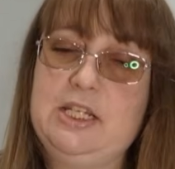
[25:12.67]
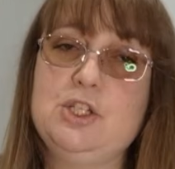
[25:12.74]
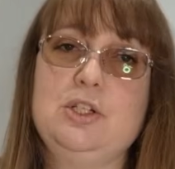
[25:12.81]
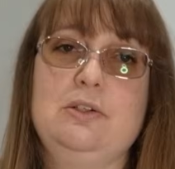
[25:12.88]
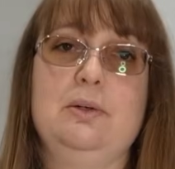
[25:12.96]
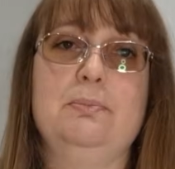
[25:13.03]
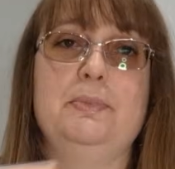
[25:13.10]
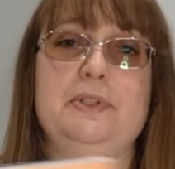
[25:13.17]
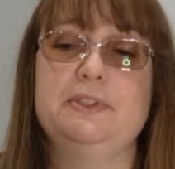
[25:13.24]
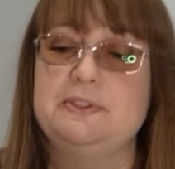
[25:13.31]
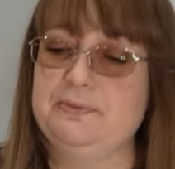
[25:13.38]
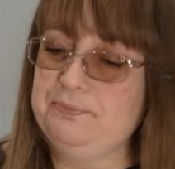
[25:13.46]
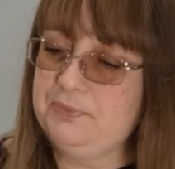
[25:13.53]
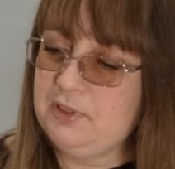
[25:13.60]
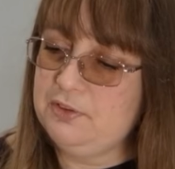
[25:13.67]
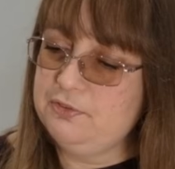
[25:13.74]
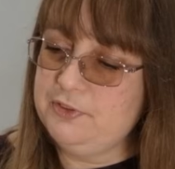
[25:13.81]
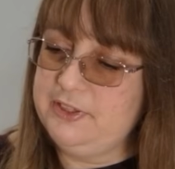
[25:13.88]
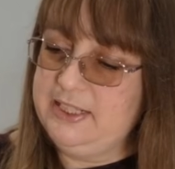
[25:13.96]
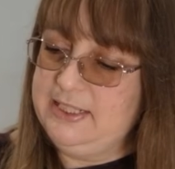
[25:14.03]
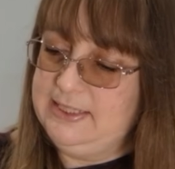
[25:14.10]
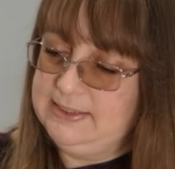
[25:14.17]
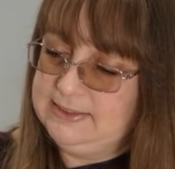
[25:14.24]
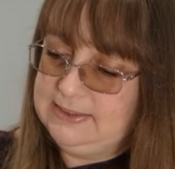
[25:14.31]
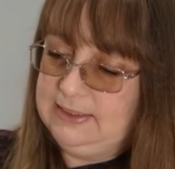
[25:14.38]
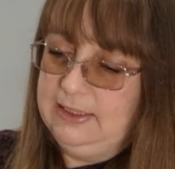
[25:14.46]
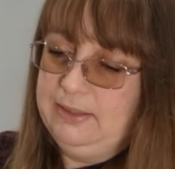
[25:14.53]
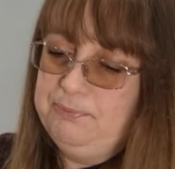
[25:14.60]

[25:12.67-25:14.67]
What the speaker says: issue numbers for these